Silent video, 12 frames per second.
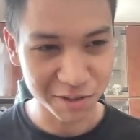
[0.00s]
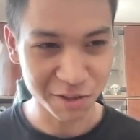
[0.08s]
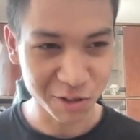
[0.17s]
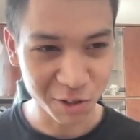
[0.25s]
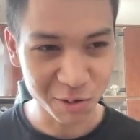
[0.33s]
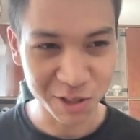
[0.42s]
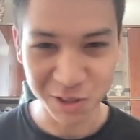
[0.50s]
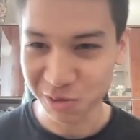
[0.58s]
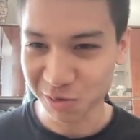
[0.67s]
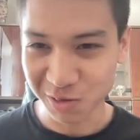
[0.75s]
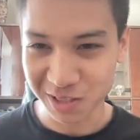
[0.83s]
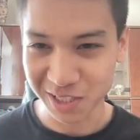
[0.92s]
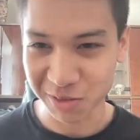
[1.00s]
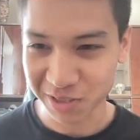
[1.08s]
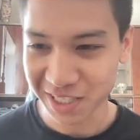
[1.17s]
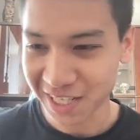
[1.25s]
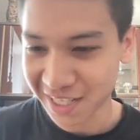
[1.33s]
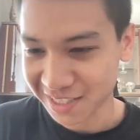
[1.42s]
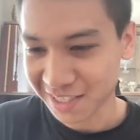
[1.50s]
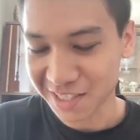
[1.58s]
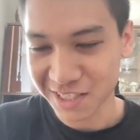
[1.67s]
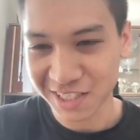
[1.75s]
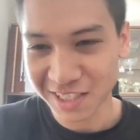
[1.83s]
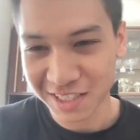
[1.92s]
coding tools like React and
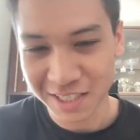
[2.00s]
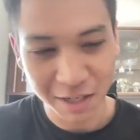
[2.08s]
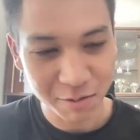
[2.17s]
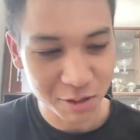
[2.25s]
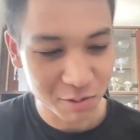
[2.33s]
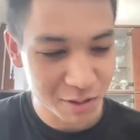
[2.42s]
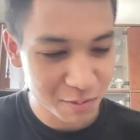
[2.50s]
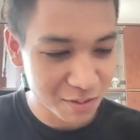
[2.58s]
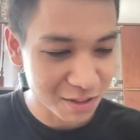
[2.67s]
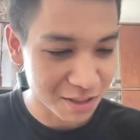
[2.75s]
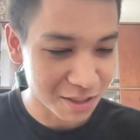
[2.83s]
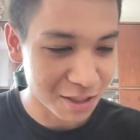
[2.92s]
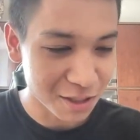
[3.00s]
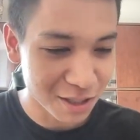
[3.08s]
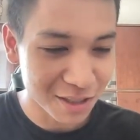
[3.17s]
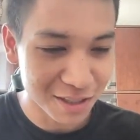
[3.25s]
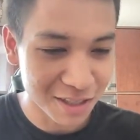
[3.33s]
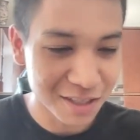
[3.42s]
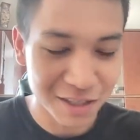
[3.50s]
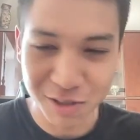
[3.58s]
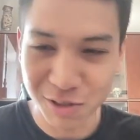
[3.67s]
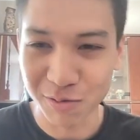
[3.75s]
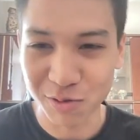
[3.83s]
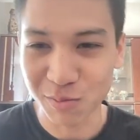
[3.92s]
JavaScript, it
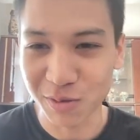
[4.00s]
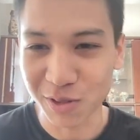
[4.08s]
deserves to be